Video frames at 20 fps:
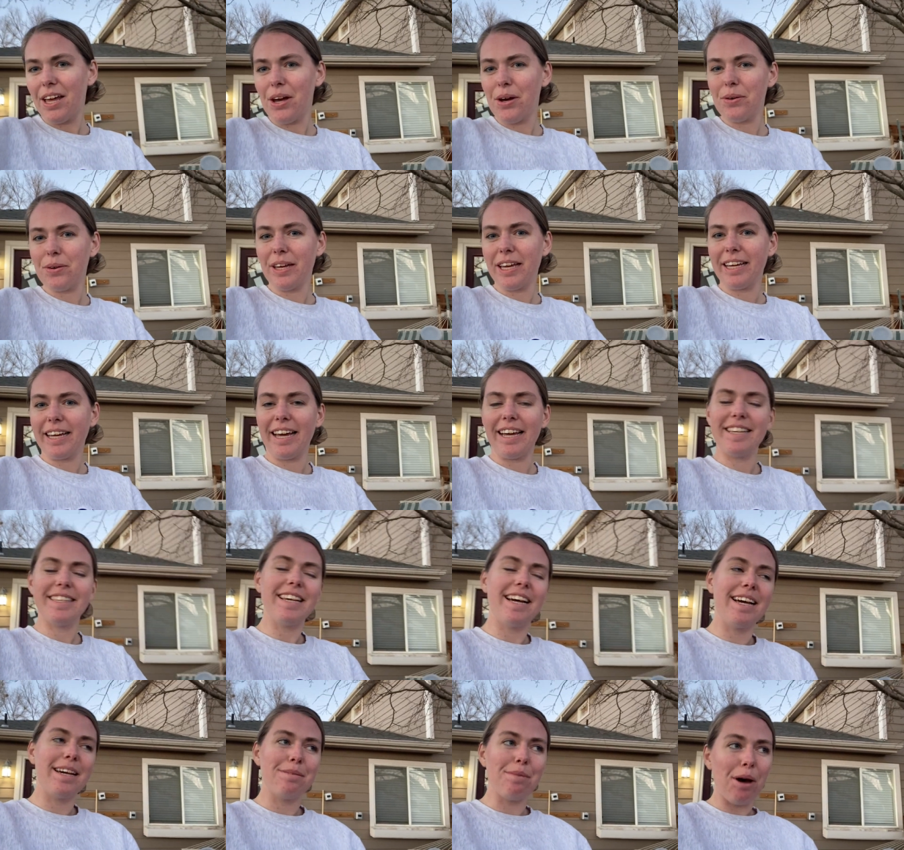Okay guys,
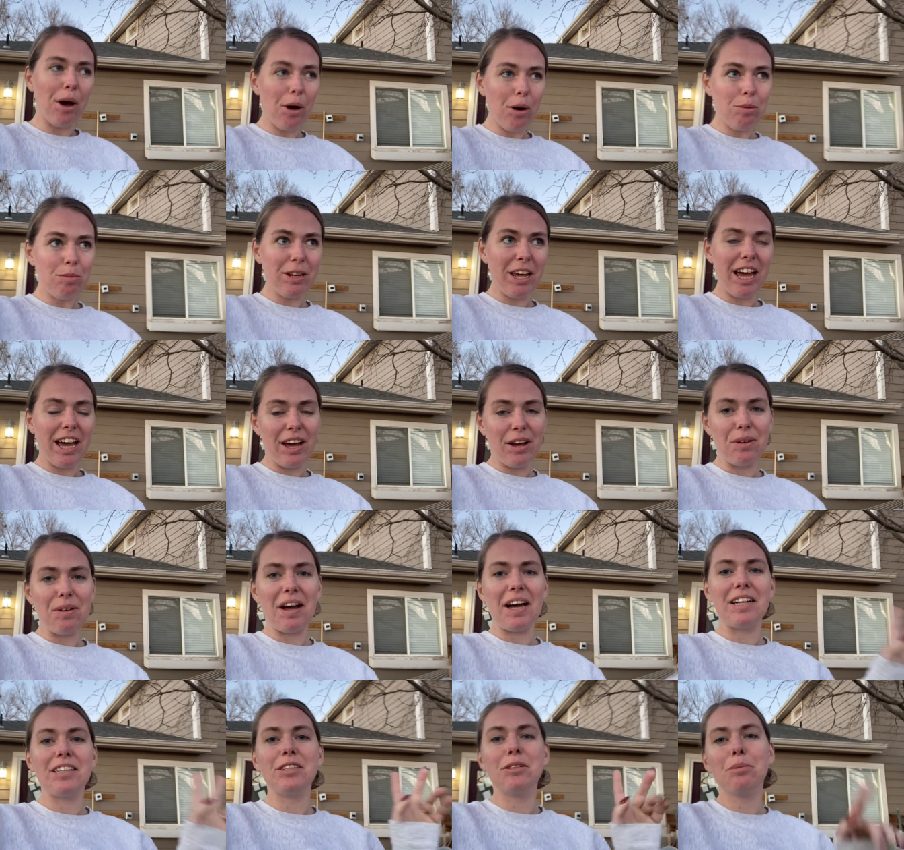I am home now.
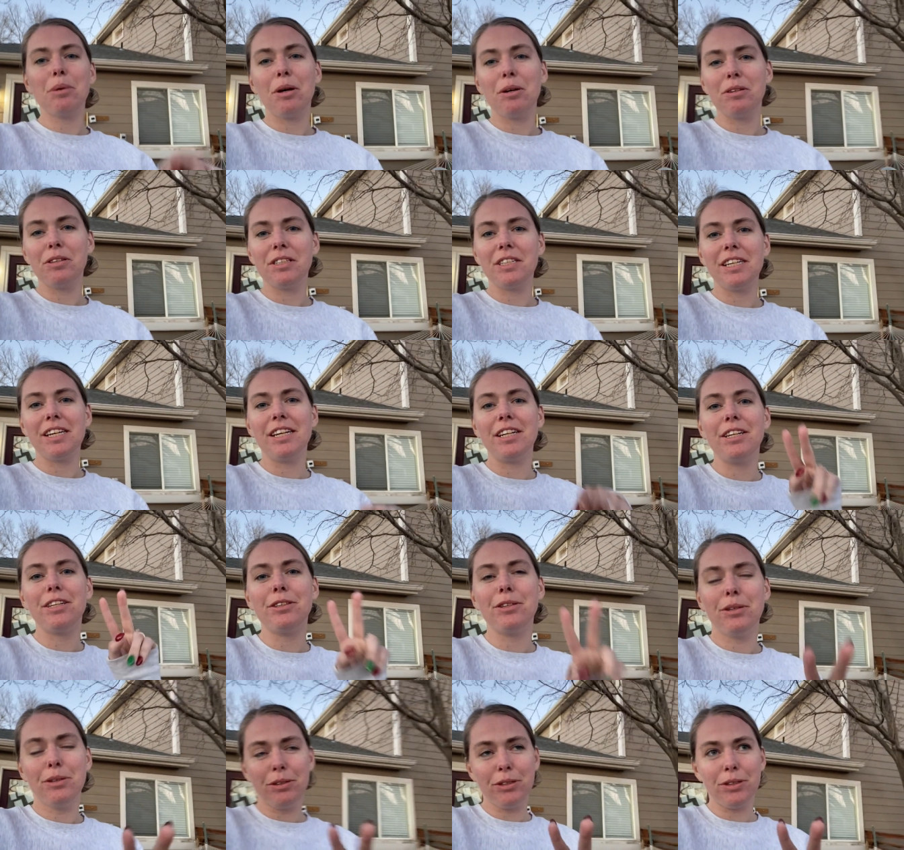I just posted
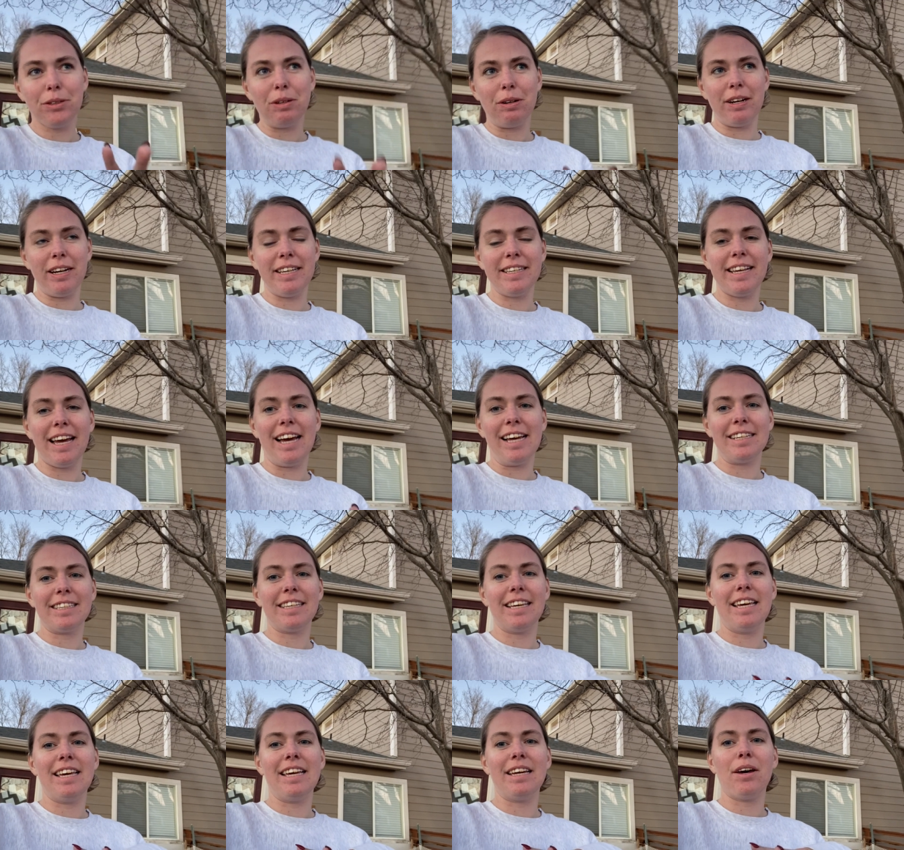two stories
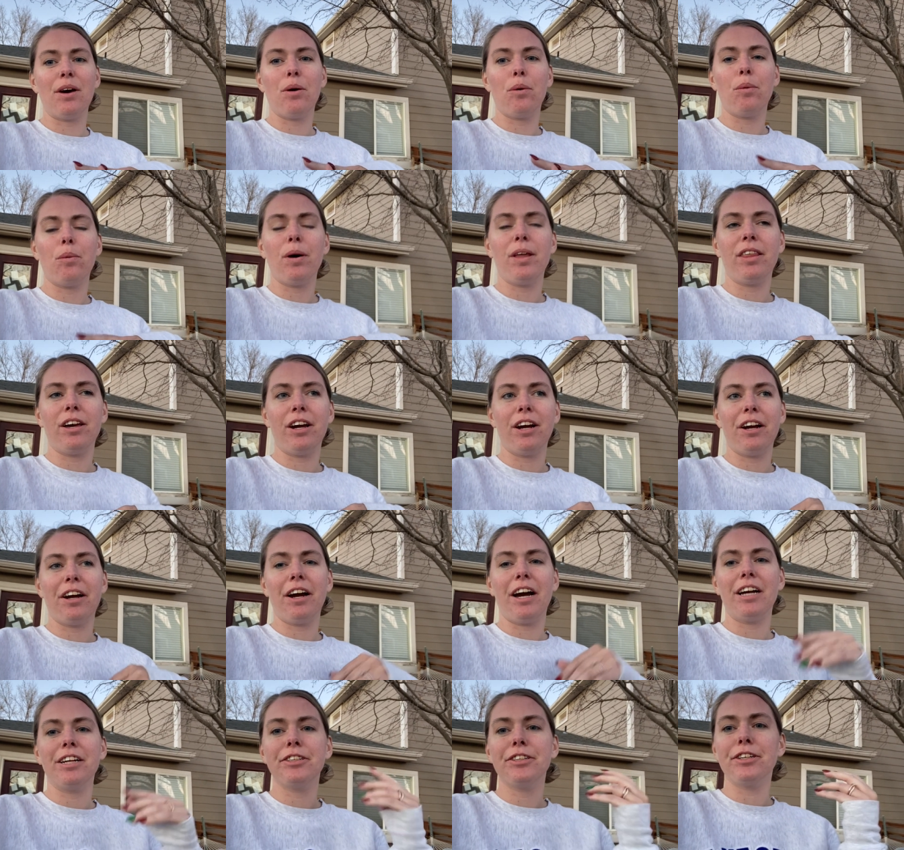asking whether
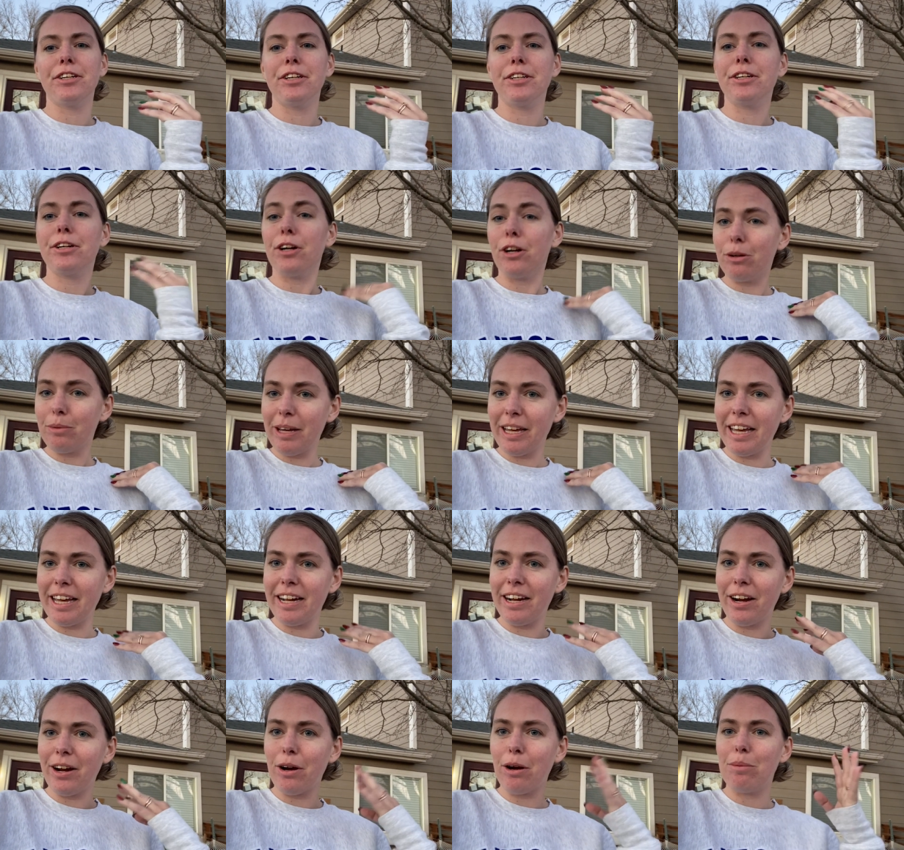I should curl my
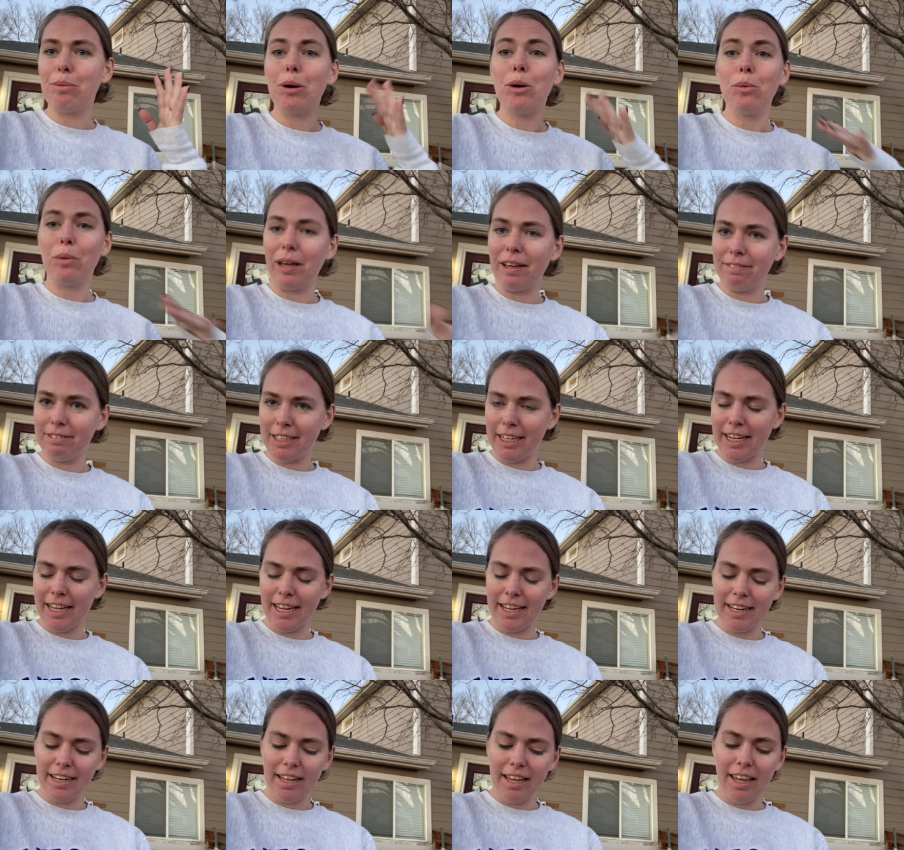hair or put waves in
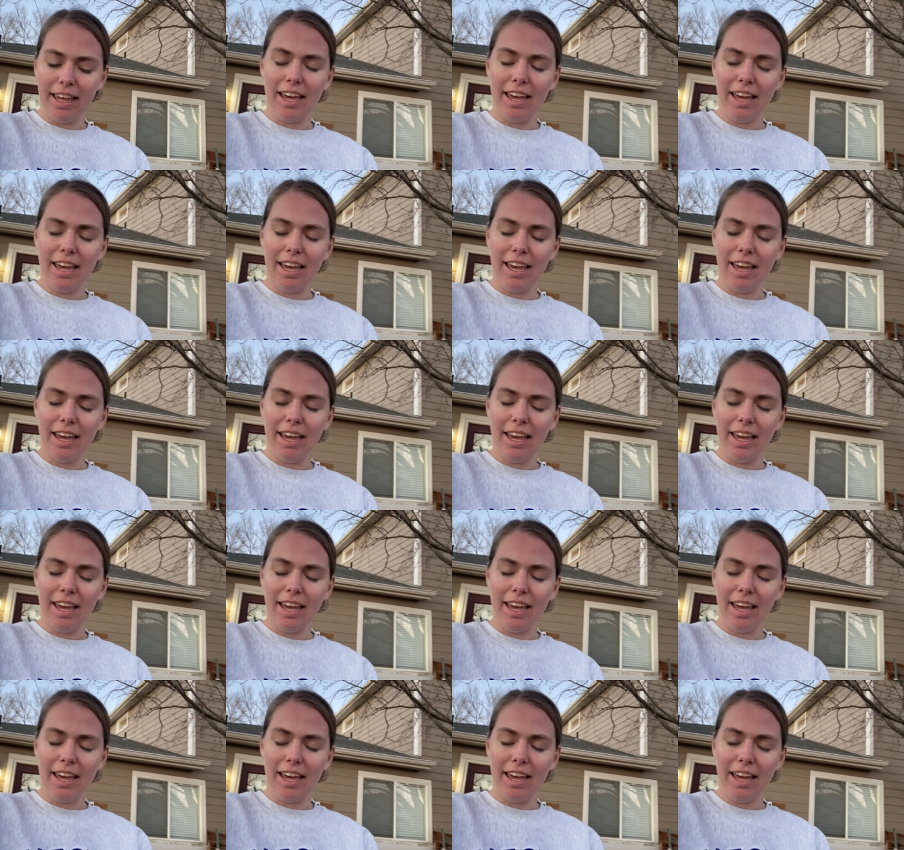it,